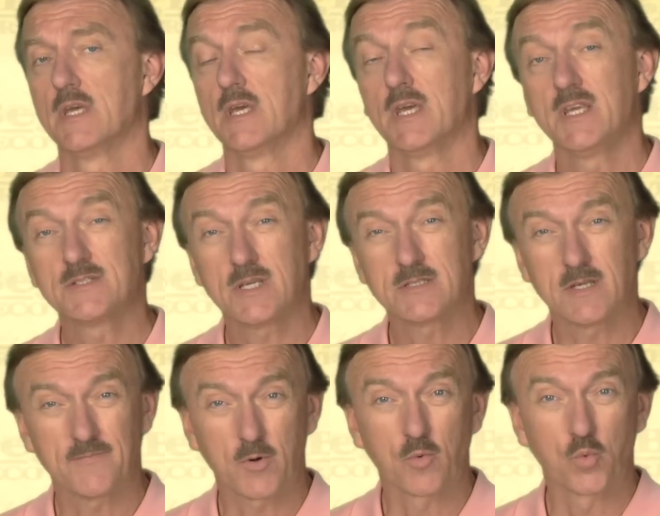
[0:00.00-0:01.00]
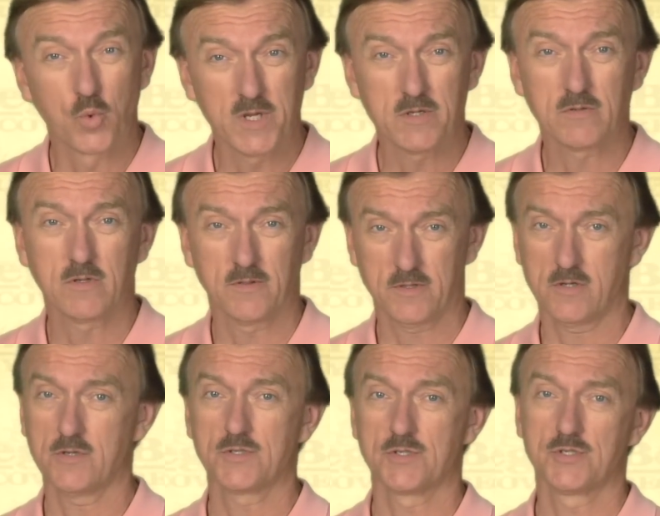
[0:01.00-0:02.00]
He says that for real
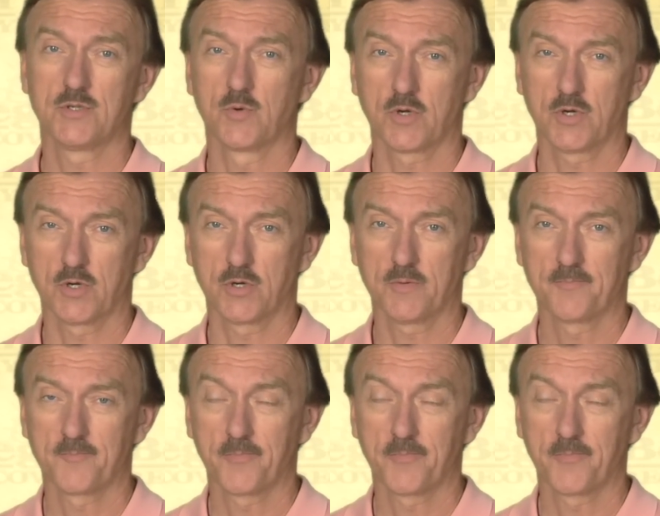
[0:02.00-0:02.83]
catharsis to occur,